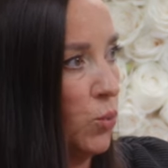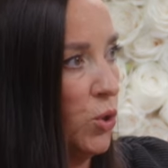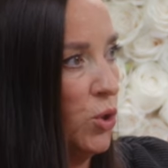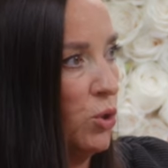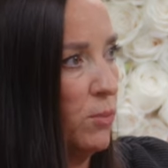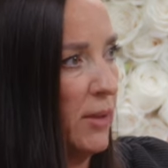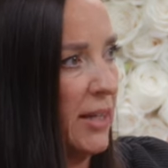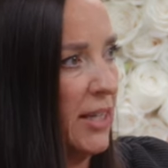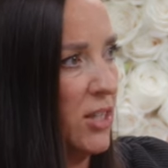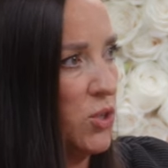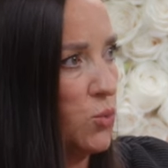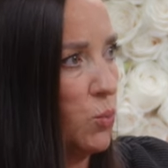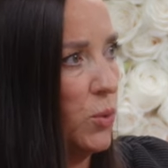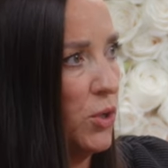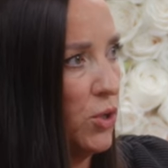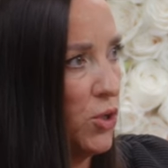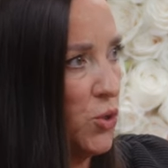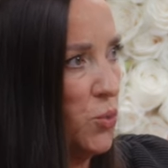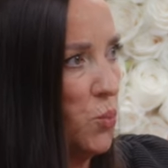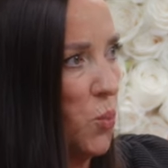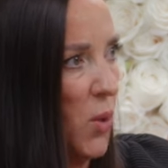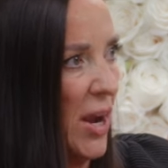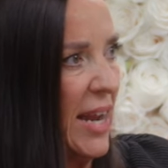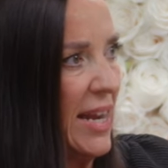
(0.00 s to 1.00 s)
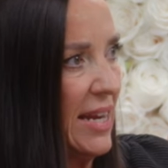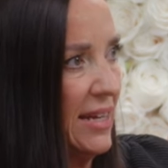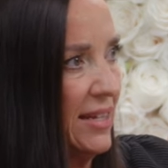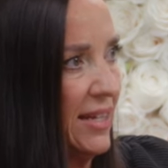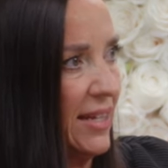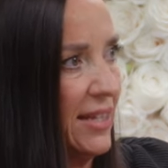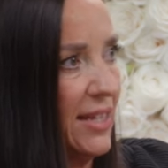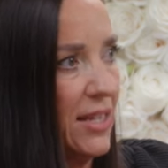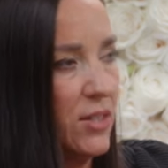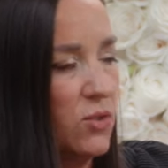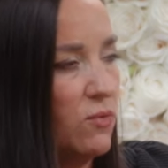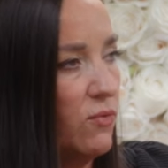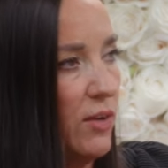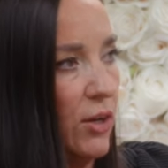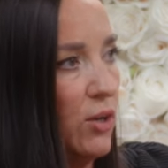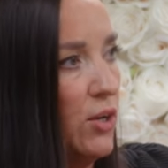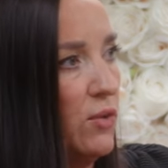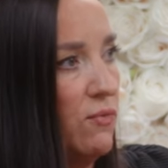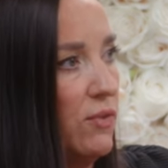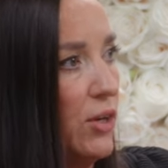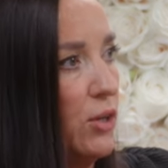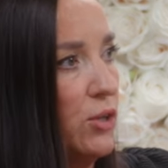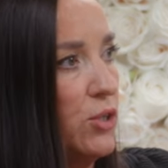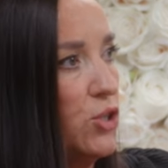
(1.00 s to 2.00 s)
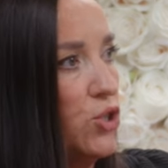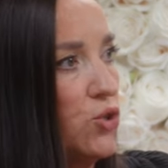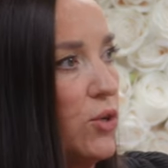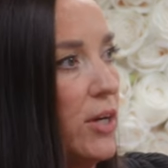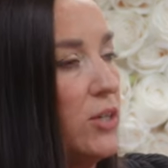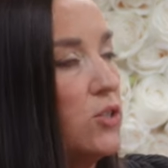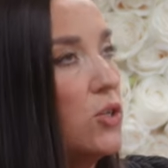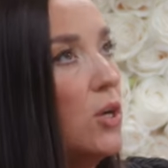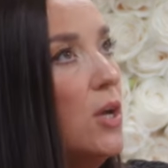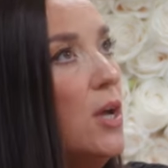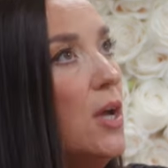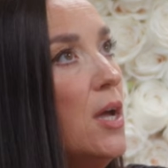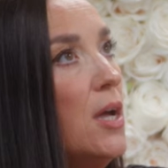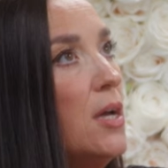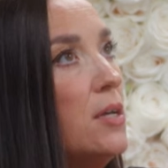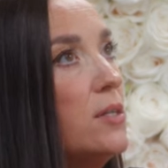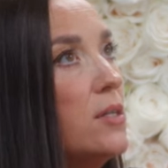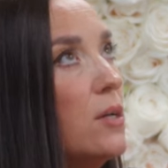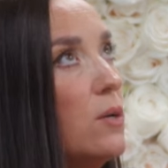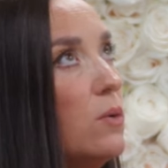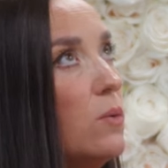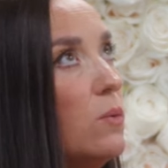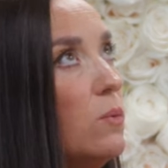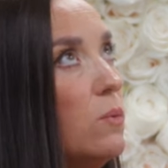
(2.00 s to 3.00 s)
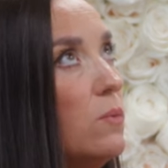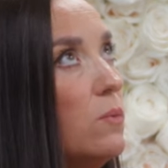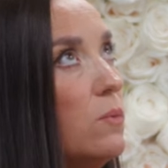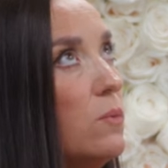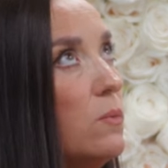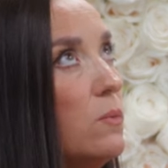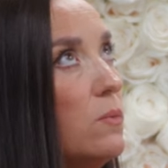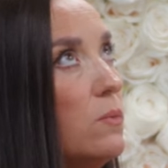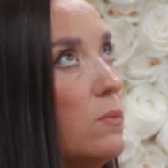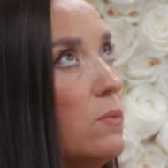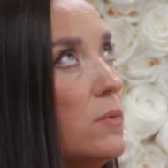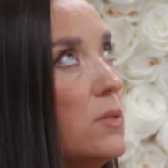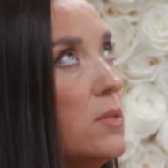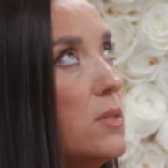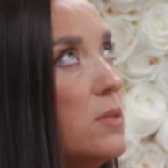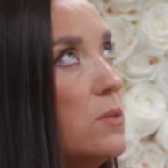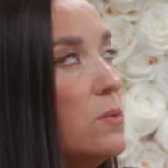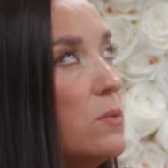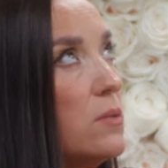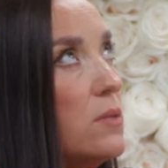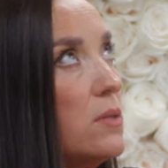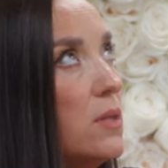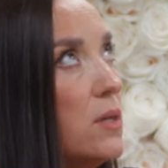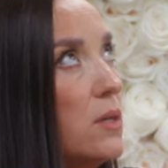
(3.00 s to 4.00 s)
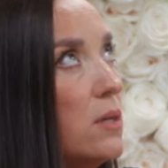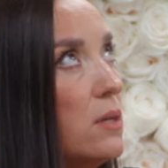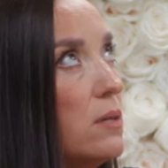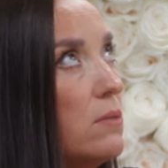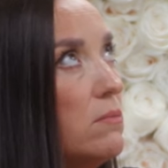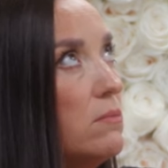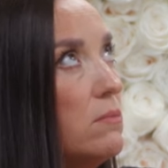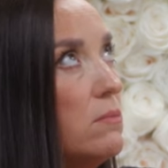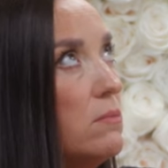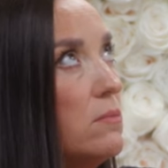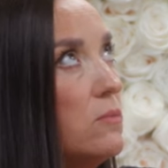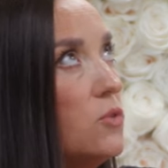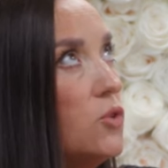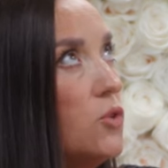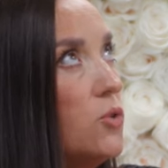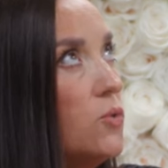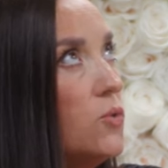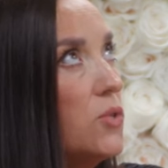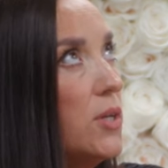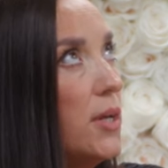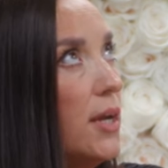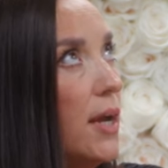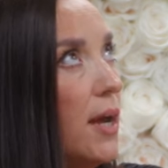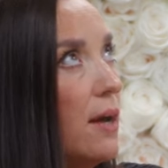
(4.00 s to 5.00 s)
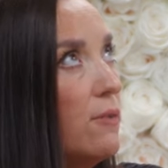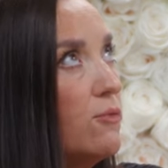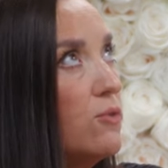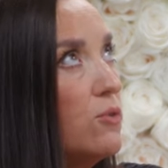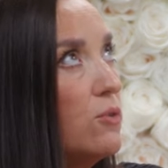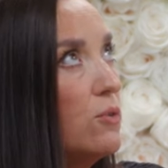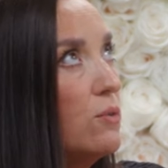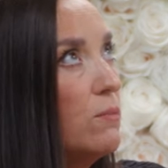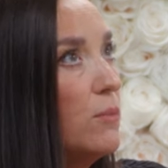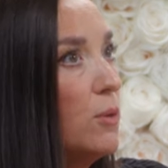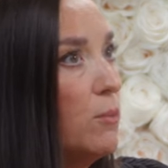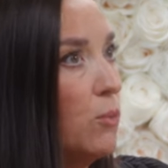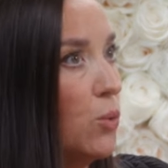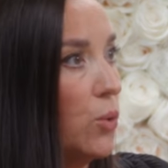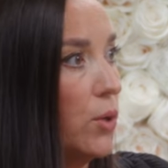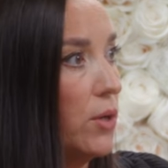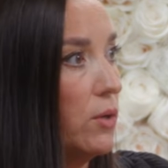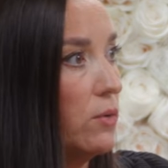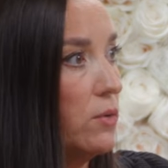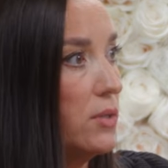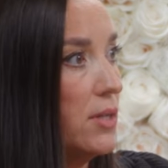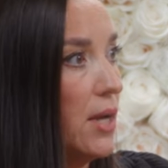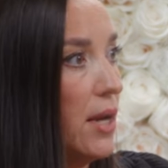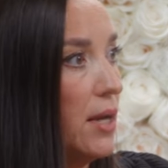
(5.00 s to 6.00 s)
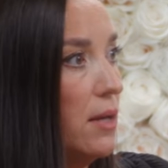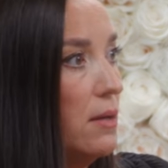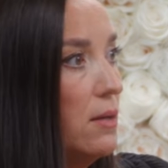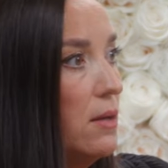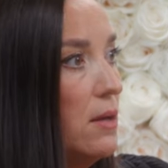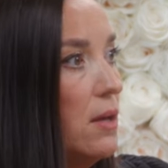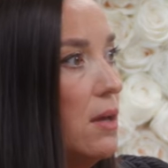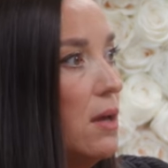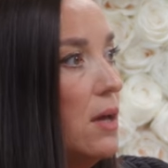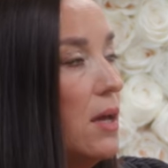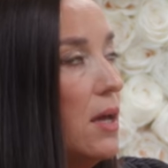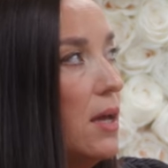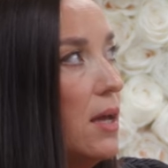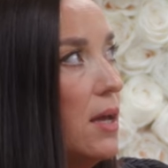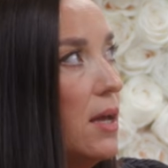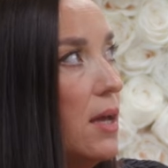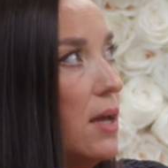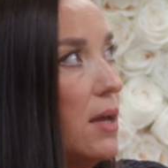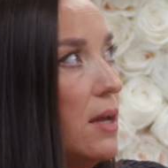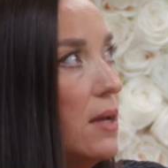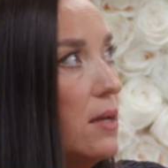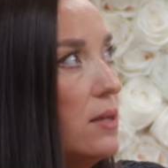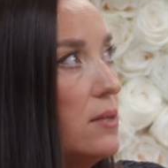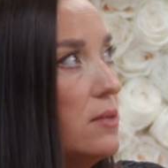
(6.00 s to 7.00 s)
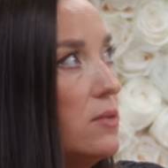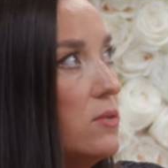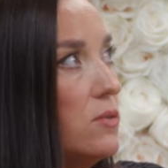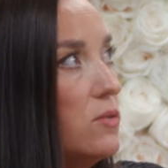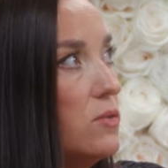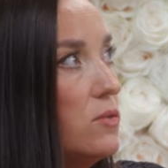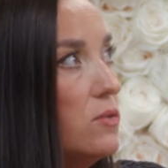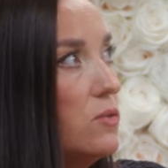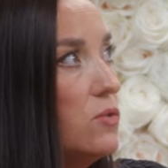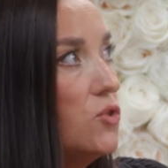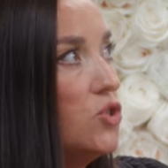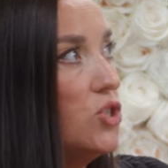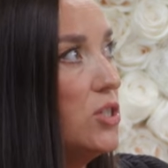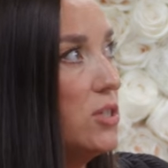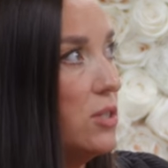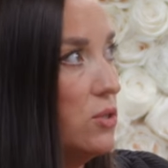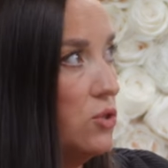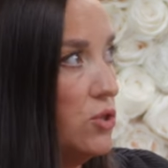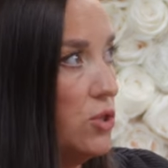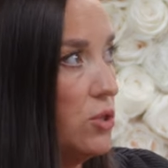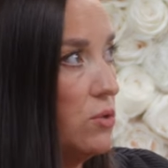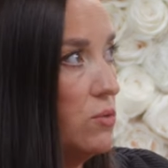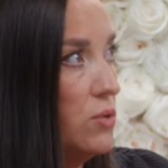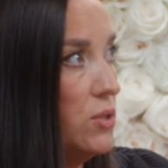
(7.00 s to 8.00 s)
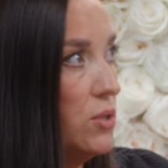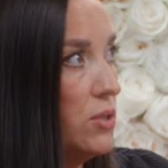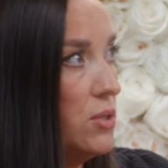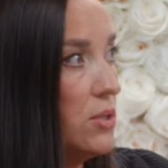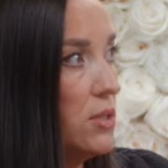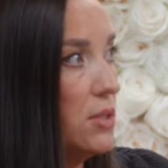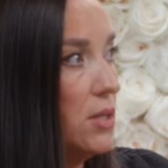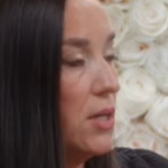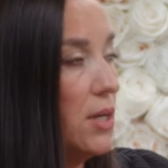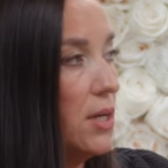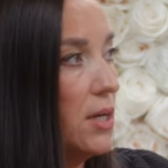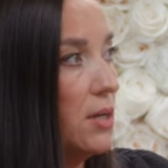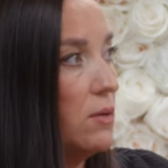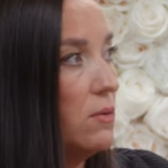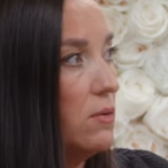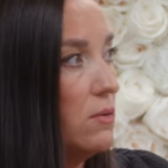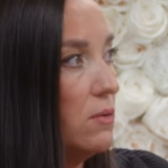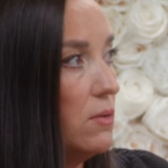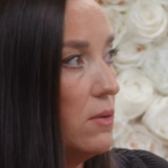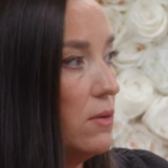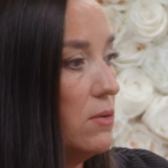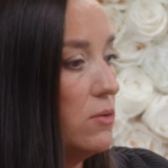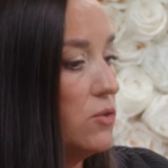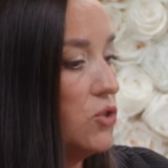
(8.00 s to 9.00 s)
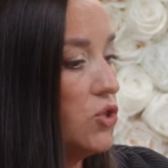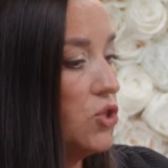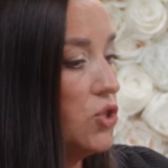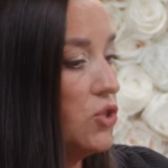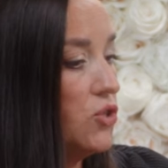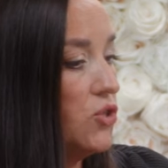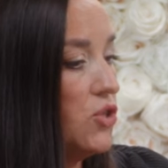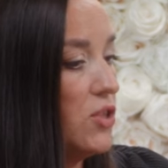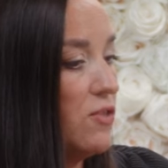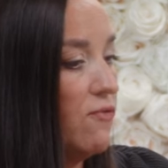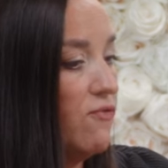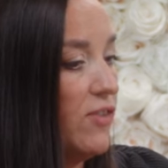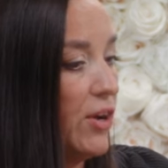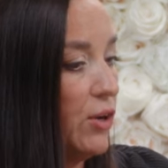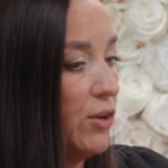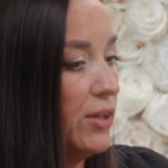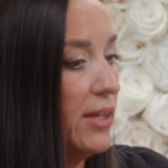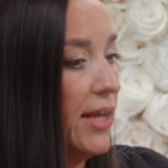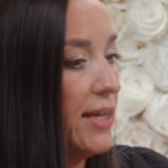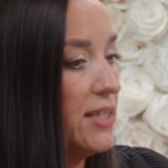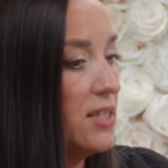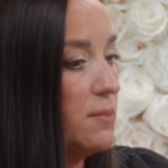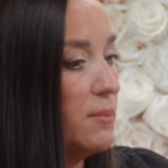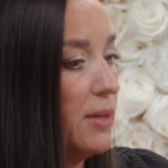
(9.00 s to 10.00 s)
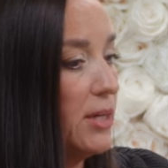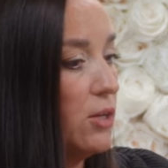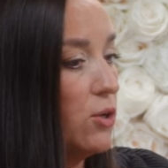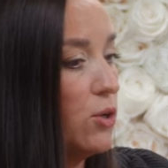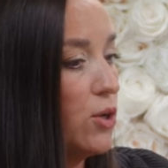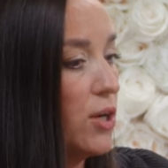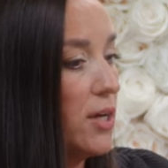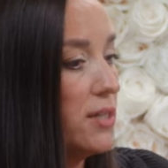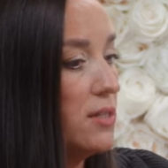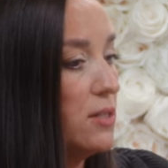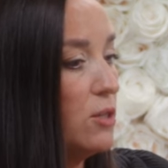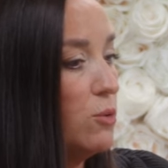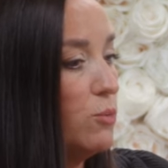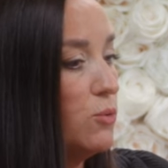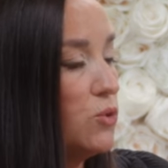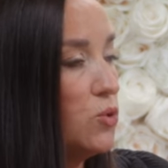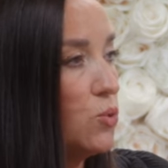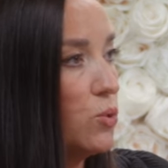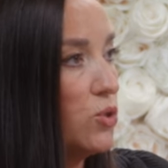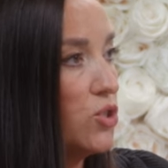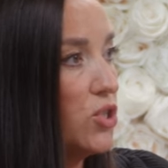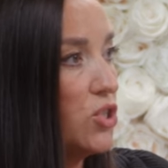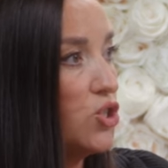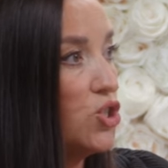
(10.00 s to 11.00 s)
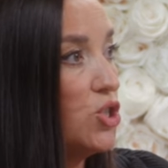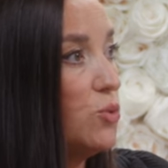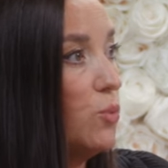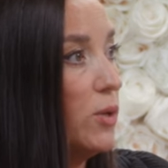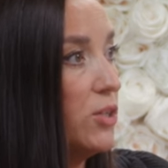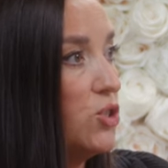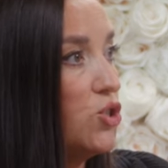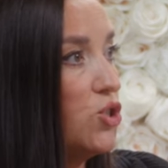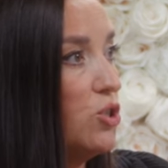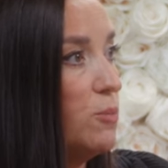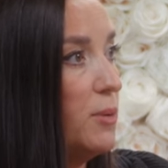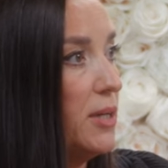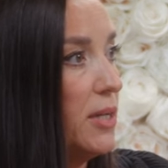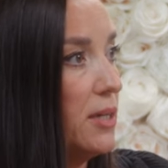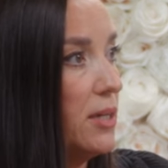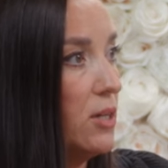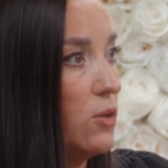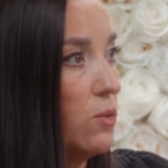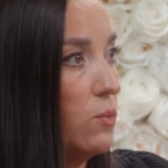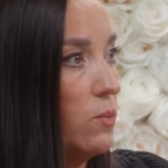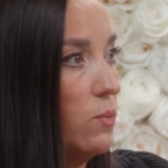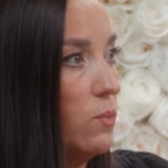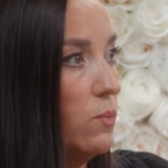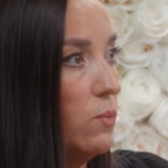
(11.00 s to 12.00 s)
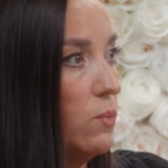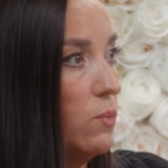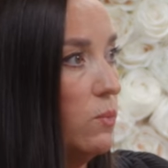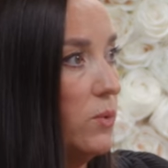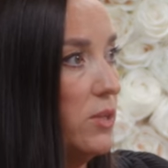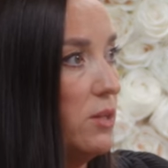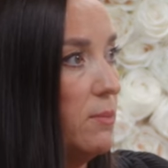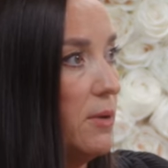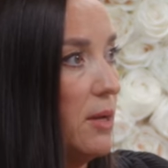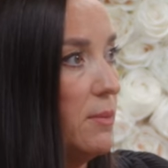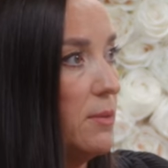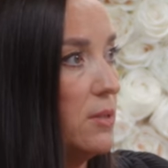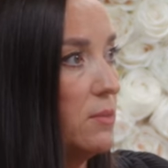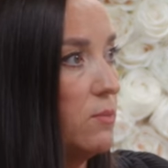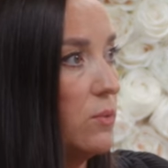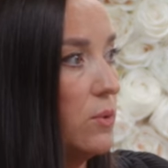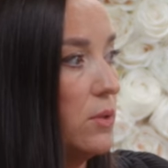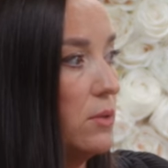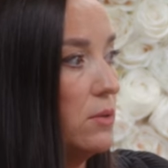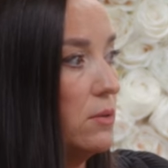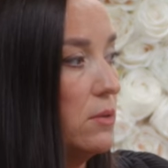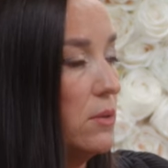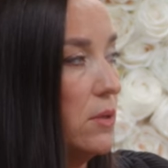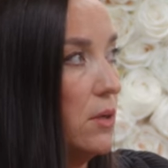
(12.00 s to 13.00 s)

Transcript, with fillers: room like it's where you wait it's very right. very strange so this is the Tuesday after Memorial Day, and she's induced. And she, very last minute, her cousin opens the door says she wants you to be in here when the baby's born.